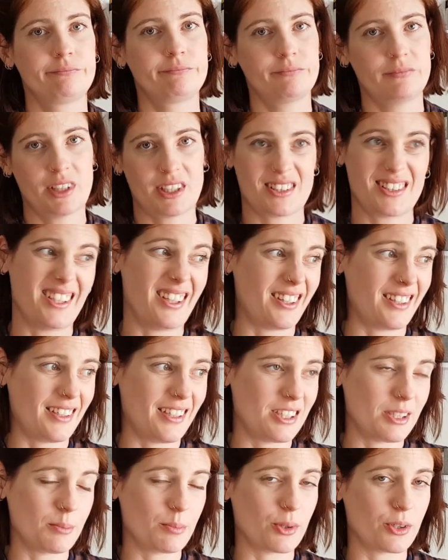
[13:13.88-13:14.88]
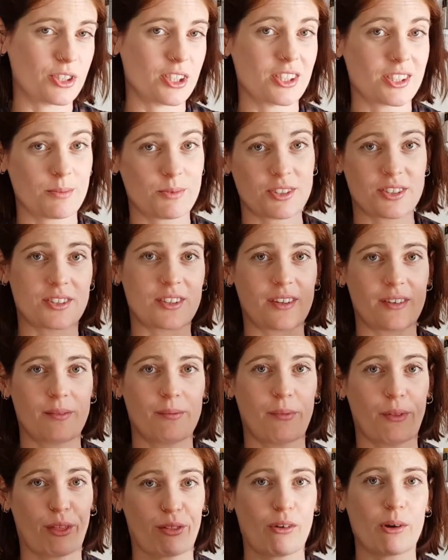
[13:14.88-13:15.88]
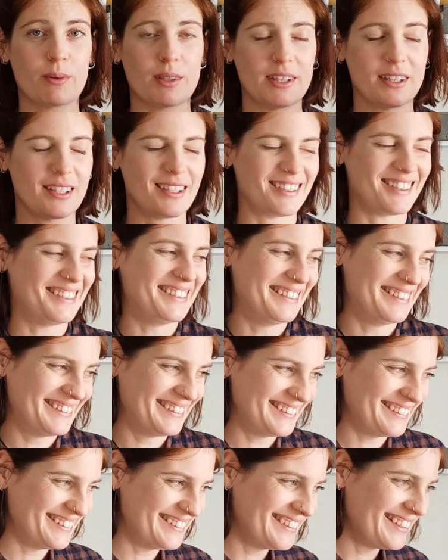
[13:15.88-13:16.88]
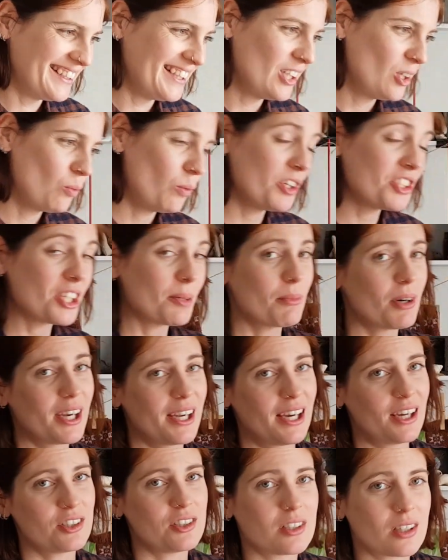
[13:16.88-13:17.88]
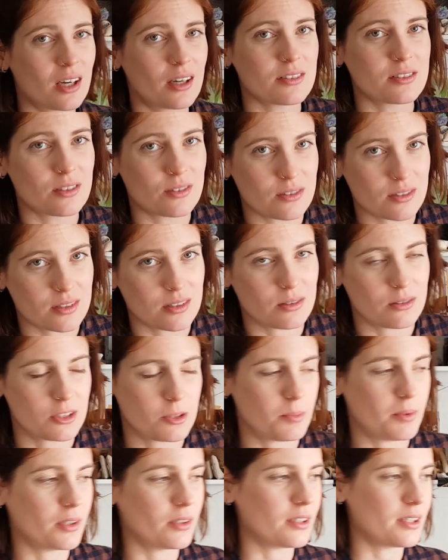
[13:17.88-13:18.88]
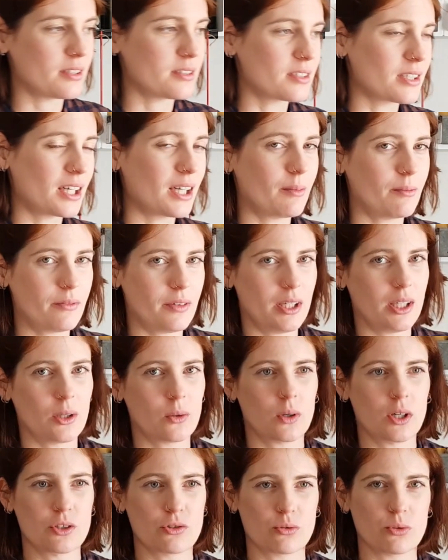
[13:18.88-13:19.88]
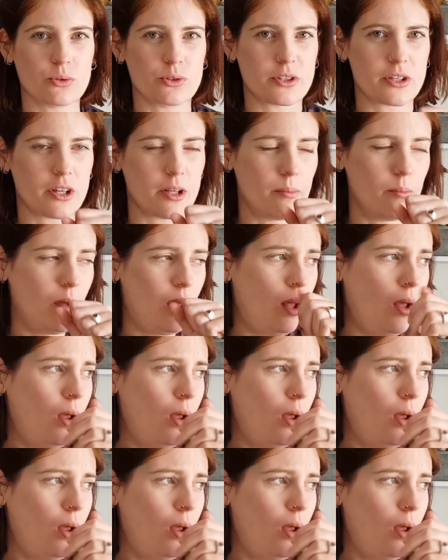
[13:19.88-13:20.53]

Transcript: that's another knitting project I'm just going to throw in there, which I might actually cast on soon, to be honest. I am feeling quite drawn to them.